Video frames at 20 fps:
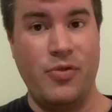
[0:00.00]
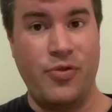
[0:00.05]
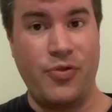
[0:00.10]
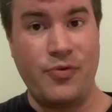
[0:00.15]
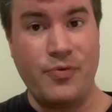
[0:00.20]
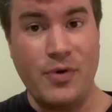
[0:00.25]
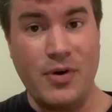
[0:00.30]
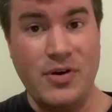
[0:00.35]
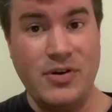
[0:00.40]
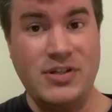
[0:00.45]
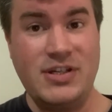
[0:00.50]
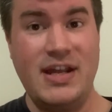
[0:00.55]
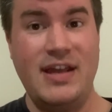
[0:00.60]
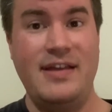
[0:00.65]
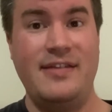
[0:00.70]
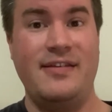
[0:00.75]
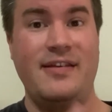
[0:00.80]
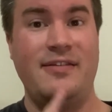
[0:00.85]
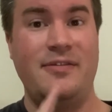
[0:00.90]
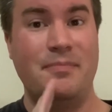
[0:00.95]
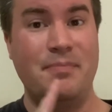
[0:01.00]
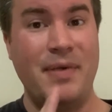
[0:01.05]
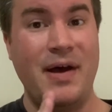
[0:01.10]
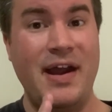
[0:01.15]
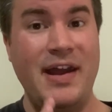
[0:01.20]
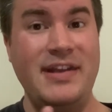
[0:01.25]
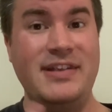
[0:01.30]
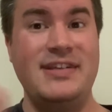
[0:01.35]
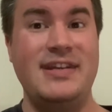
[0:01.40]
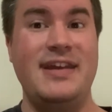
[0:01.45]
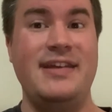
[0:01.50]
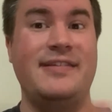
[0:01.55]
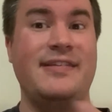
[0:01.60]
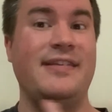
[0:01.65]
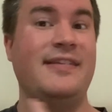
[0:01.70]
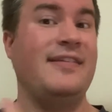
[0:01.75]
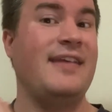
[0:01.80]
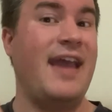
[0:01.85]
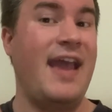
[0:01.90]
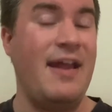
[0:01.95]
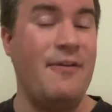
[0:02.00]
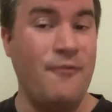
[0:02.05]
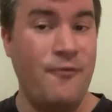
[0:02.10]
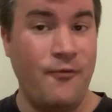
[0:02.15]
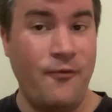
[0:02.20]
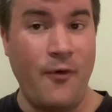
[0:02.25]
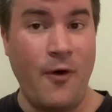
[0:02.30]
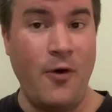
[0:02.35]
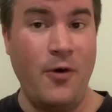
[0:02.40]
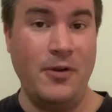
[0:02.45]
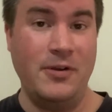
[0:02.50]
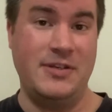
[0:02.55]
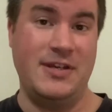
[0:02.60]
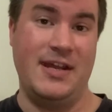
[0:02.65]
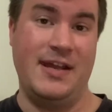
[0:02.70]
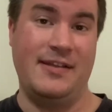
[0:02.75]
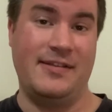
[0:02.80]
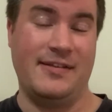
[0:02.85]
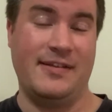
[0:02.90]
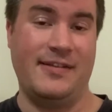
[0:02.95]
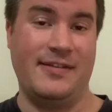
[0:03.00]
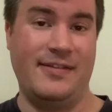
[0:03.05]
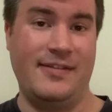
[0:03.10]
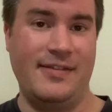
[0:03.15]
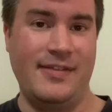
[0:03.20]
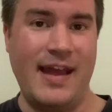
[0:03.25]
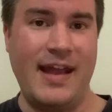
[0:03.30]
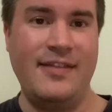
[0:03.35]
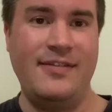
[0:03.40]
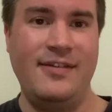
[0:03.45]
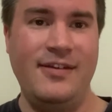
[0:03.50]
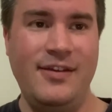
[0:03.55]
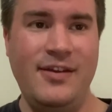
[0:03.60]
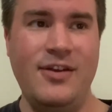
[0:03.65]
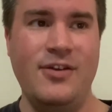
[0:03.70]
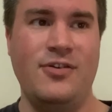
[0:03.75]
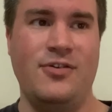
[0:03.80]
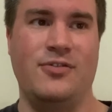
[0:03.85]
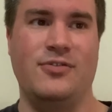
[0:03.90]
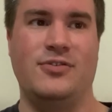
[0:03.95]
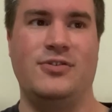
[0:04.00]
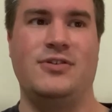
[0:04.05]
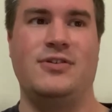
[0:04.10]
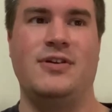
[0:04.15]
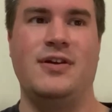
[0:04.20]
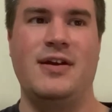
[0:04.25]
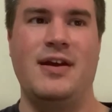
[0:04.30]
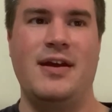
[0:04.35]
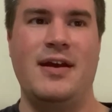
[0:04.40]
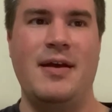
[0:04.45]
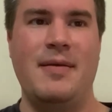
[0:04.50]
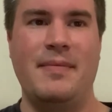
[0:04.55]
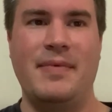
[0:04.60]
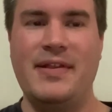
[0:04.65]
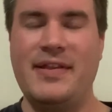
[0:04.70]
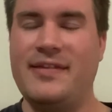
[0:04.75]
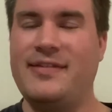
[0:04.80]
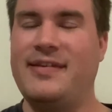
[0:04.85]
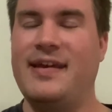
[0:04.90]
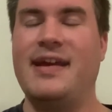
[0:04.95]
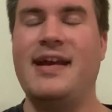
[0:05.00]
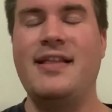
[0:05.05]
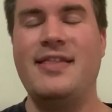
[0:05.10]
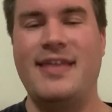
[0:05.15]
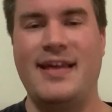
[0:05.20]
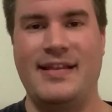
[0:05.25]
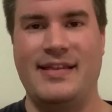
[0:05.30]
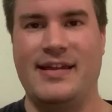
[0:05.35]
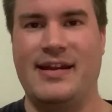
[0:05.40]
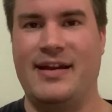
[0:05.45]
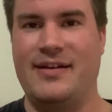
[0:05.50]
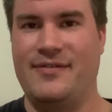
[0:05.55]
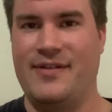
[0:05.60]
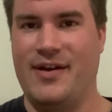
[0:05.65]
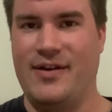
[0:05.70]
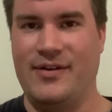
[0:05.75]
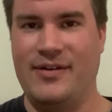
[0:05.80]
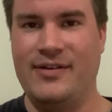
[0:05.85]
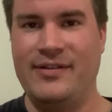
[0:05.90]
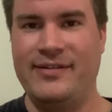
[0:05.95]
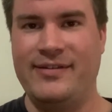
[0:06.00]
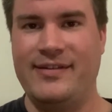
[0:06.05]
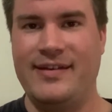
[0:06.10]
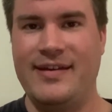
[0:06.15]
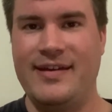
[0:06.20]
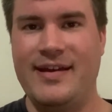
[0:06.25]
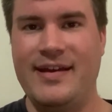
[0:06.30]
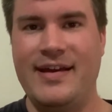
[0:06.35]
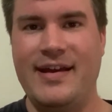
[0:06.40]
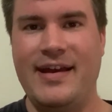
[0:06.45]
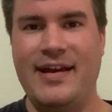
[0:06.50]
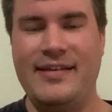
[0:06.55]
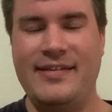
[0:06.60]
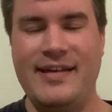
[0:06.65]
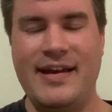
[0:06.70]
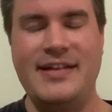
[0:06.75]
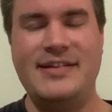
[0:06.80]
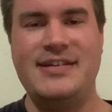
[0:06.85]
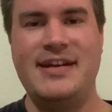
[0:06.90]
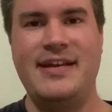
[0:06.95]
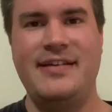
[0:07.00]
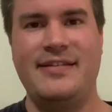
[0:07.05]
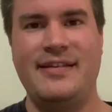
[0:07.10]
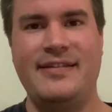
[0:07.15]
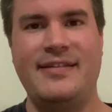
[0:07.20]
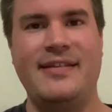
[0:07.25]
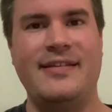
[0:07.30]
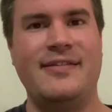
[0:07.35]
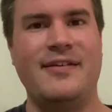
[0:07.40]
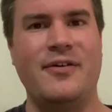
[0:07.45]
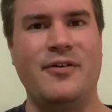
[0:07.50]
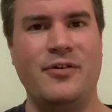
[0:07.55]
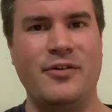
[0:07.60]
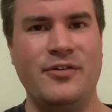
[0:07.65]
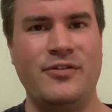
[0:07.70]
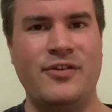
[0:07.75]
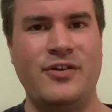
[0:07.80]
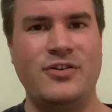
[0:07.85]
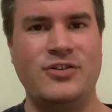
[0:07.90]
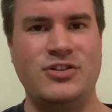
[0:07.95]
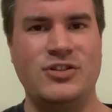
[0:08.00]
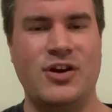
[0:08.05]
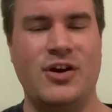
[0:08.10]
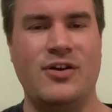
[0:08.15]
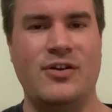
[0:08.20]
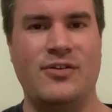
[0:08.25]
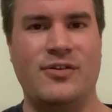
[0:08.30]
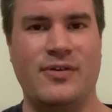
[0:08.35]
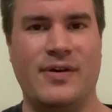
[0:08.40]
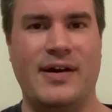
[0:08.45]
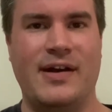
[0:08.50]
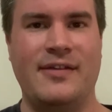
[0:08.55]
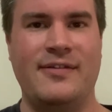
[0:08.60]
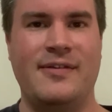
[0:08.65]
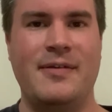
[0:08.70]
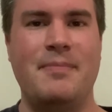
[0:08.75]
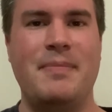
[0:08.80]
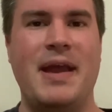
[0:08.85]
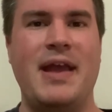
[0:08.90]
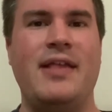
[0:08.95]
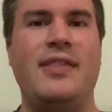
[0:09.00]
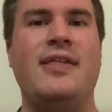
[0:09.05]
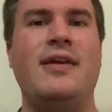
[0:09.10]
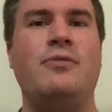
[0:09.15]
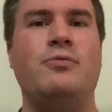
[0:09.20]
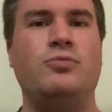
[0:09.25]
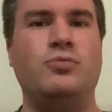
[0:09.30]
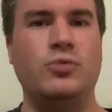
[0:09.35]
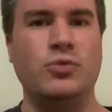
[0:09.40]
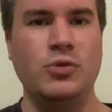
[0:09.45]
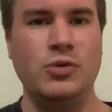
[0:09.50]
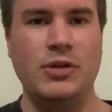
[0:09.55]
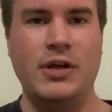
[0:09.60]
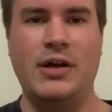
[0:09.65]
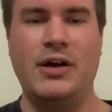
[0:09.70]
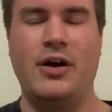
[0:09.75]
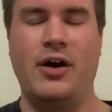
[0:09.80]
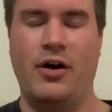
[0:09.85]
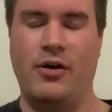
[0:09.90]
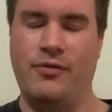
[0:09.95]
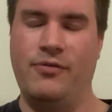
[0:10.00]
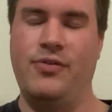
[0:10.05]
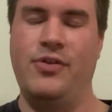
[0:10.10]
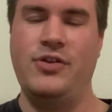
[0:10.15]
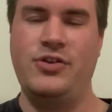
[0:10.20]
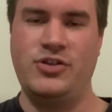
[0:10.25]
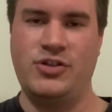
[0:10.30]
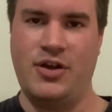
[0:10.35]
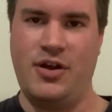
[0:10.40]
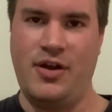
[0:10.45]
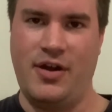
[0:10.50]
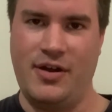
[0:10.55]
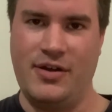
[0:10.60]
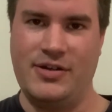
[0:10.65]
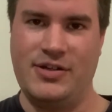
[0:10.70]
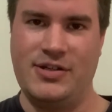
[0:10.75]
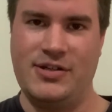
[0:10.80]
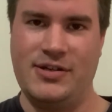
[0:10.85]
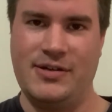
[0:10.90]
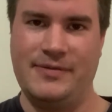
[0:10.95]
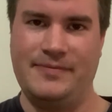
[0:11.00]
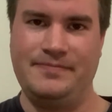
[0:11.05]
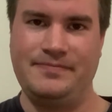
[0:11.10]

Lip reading: through Jesus, by Jesus, and for Jesus. That's huge. But the second thing that I've noticed is that Jesus is also shown to us to be the ruler of the church.